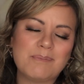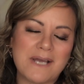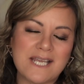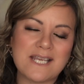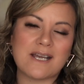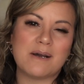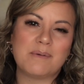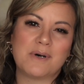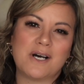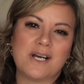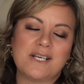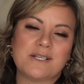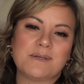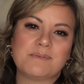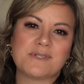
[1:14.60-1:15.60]
makeup
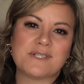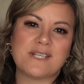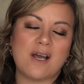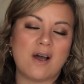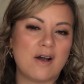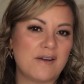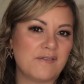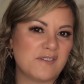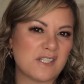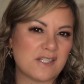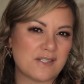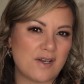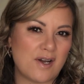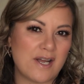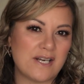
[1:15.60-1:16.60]
items that I've
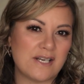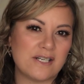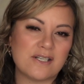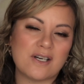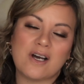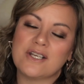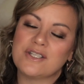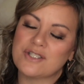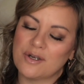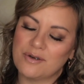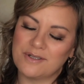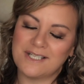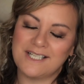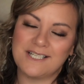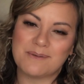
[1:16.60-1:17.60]
decided I
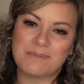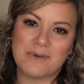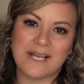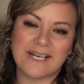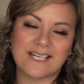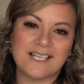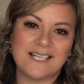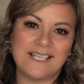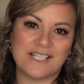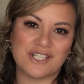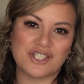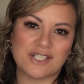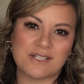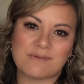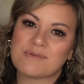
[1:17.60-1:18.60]
don't need in my
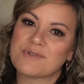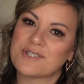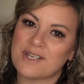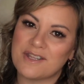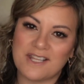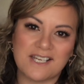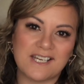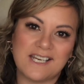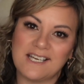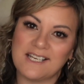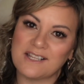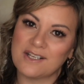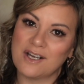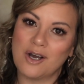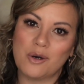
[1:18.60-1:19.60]
collection? So they're
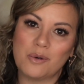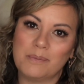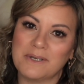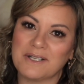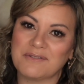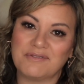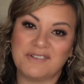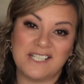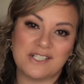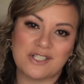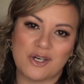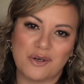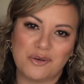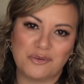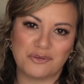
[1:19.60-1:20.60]
getting the whole big
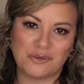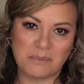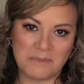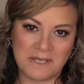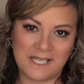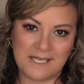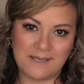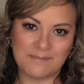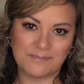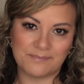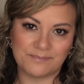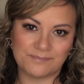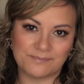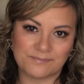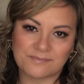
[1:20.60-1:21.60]
veto from me.
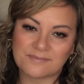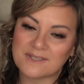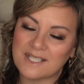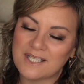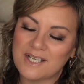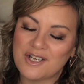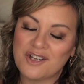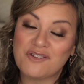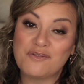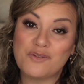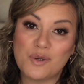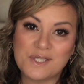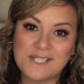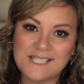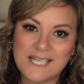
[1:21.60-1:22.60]

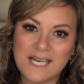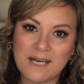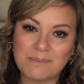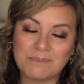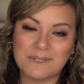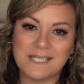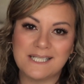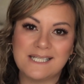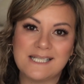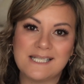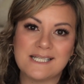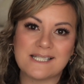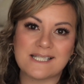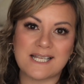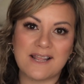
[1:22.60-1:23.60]
First up
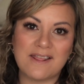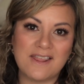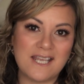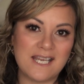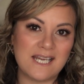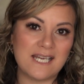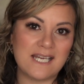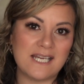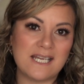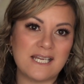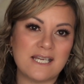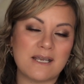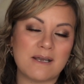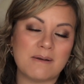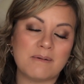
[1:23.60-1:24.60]
is
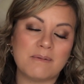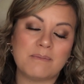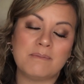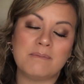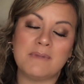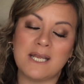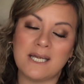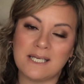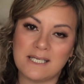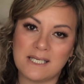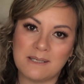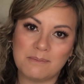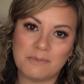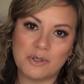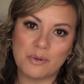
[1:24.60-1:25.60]
the
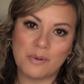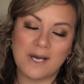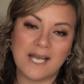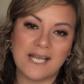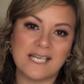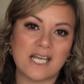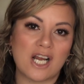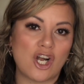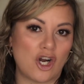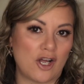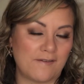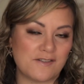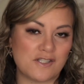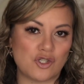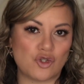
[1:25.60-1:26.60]
Mani MUA
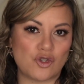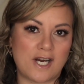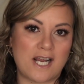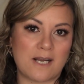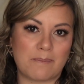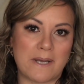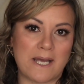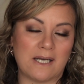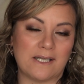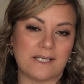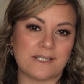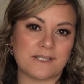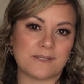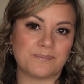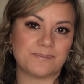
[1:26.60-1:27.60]
Life's a Drag
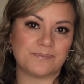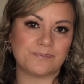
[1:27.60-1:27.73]
palette.